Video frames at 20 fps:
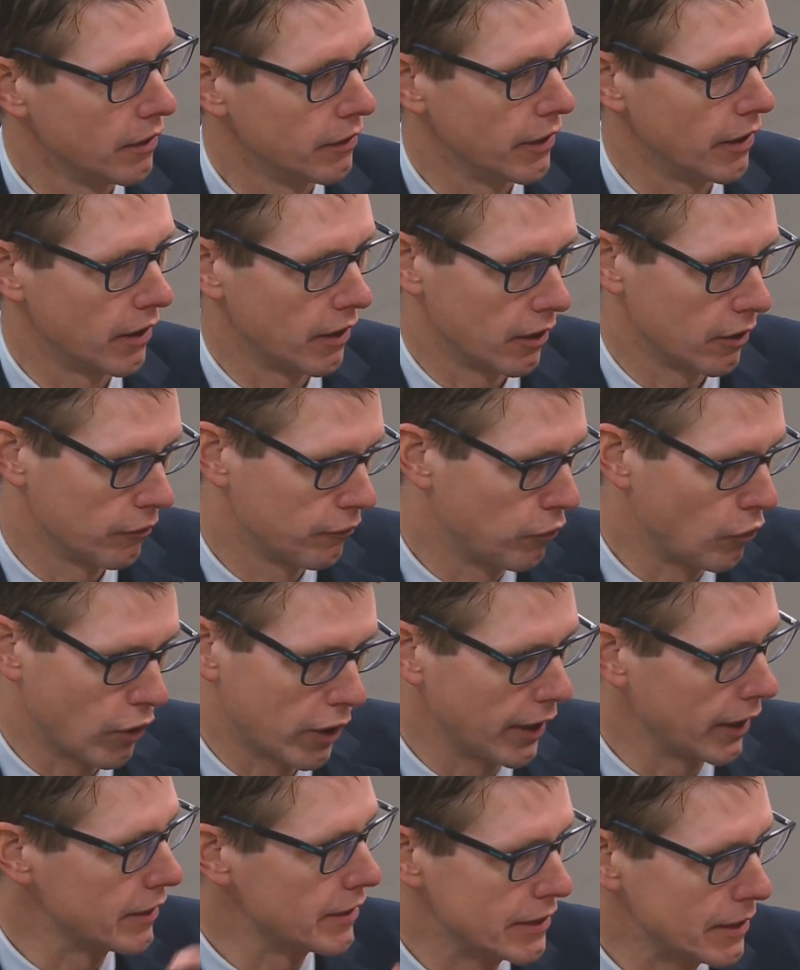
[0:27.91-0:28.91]
their
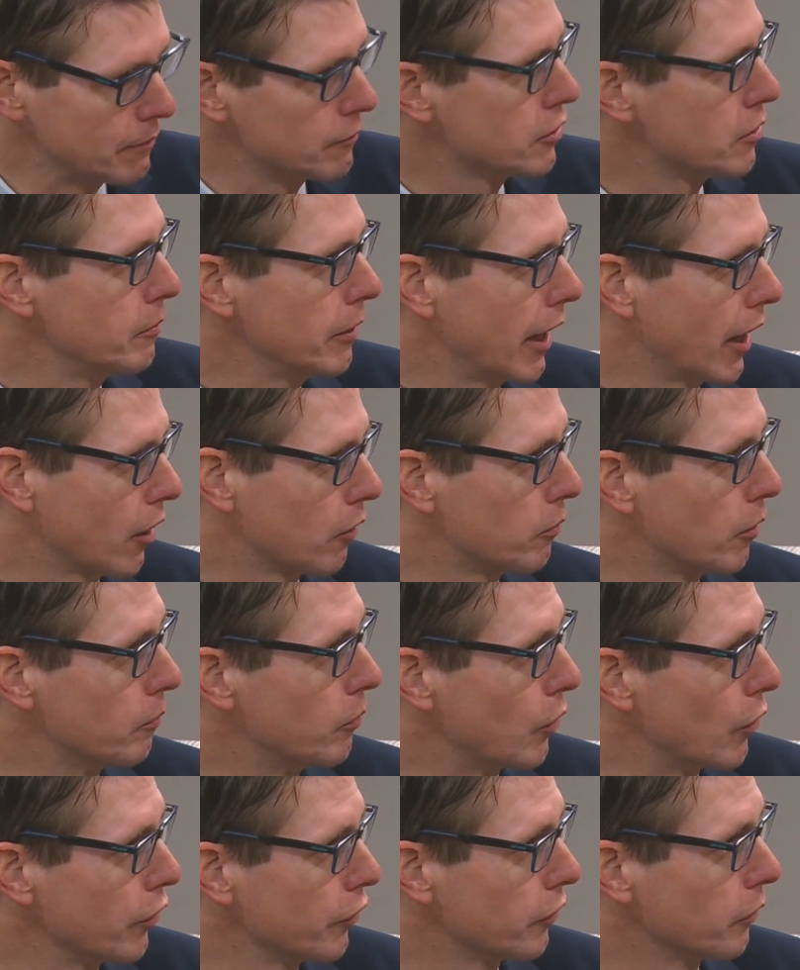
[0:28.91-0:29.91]
forehead seems to be out of
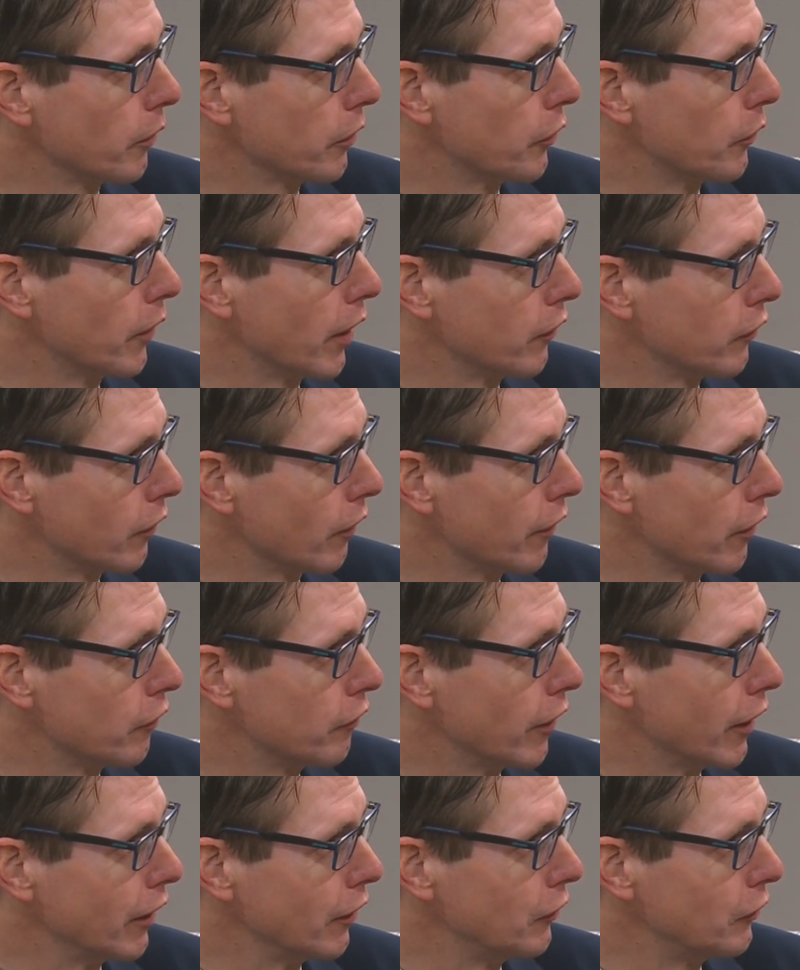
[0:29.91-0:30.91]
proportion with the rest of their
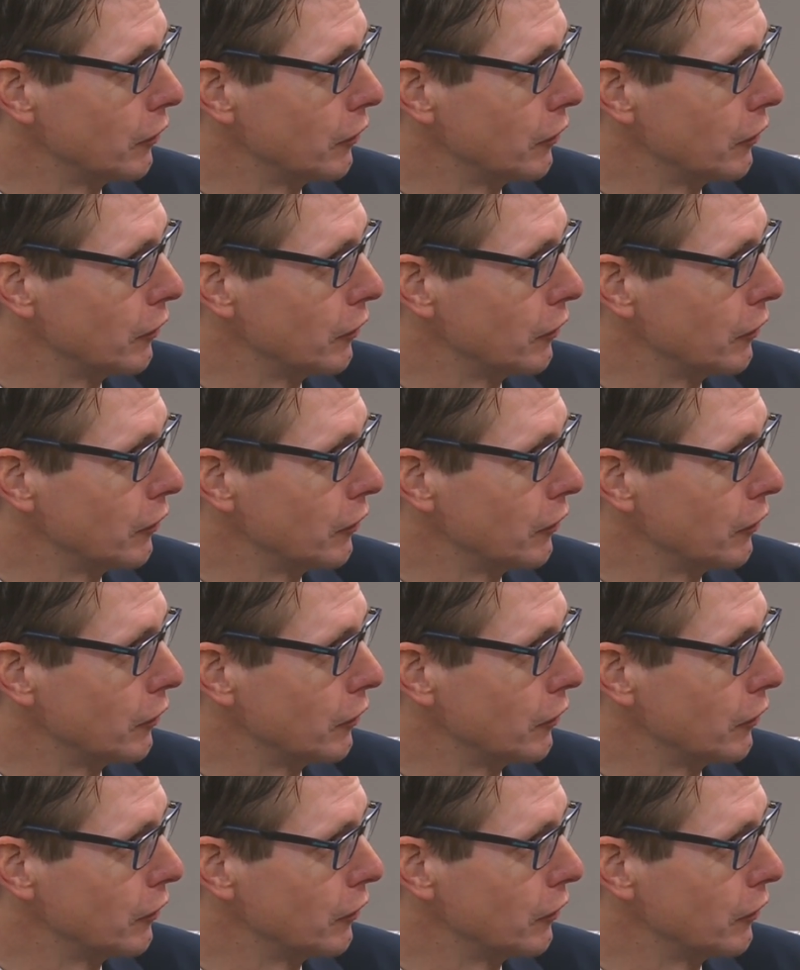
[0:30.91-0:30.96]
face.